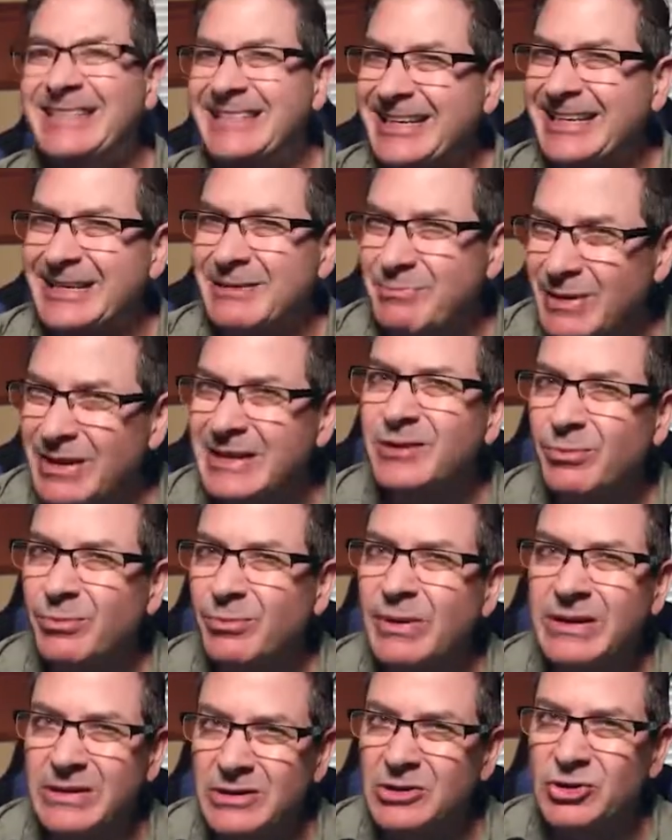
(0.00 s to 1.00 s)
got to be
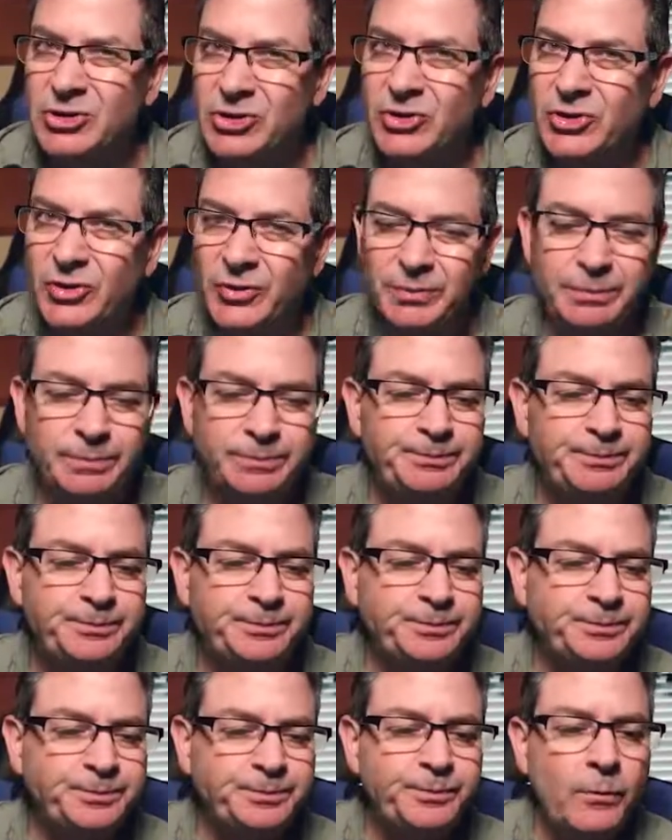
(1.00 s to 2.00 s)
independent too.
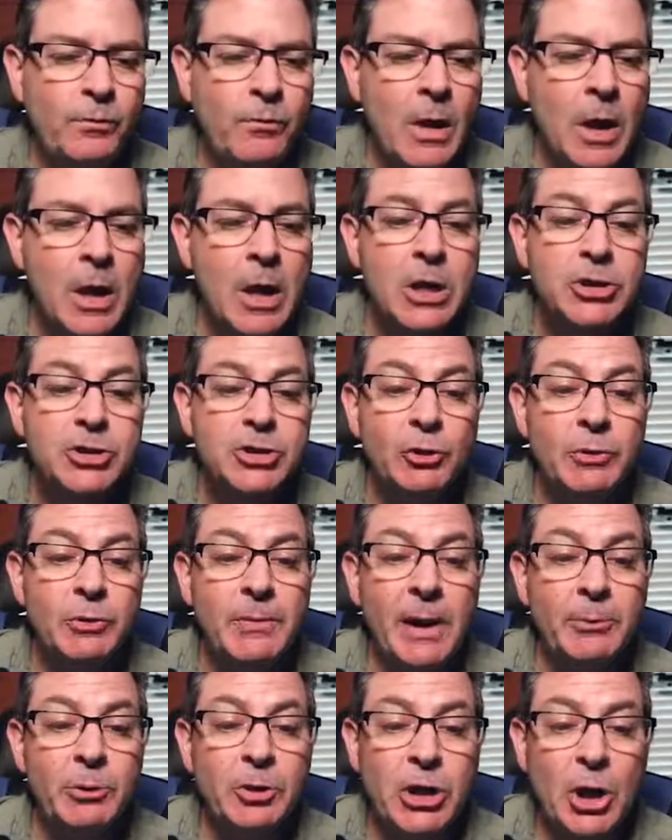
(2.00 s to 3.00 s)
So
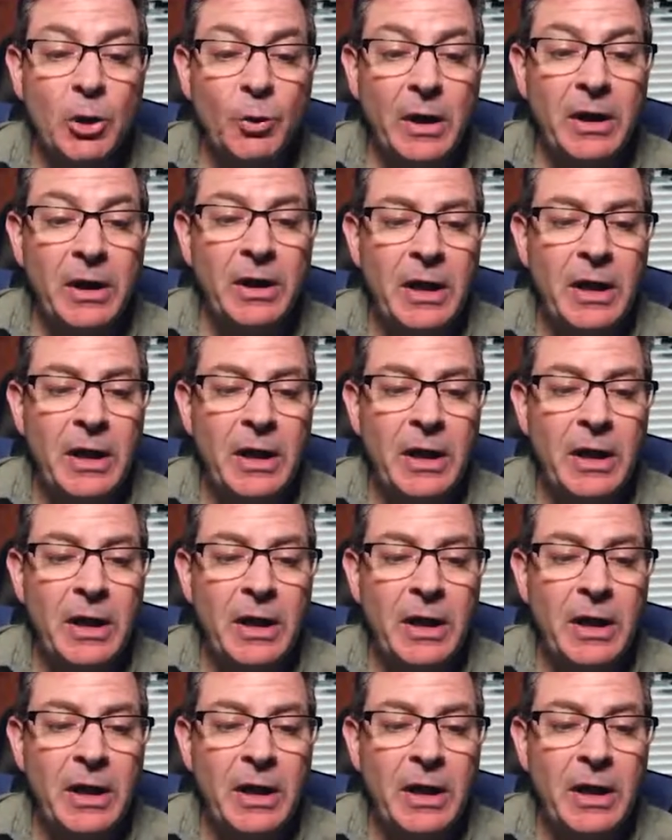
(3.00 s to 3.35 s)
remember, no one